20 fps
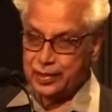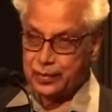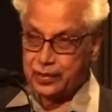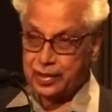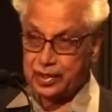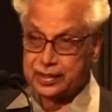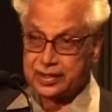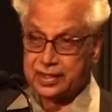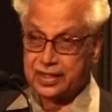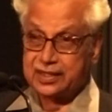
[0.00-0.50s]

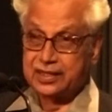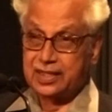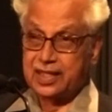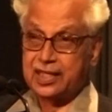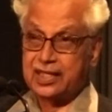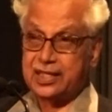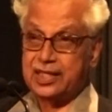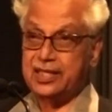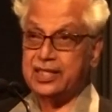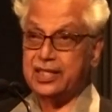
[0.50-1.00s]
Well, say, sir,
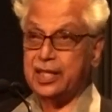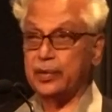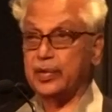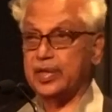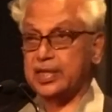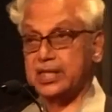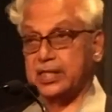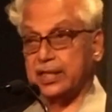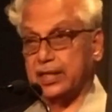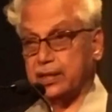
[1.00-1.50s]
he
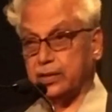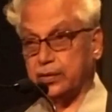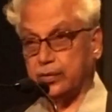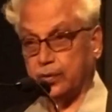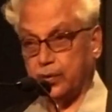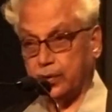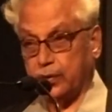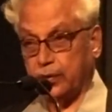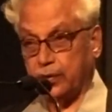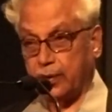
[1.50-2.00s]
never says
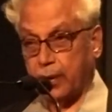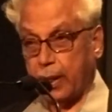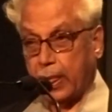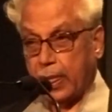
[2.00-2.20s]
no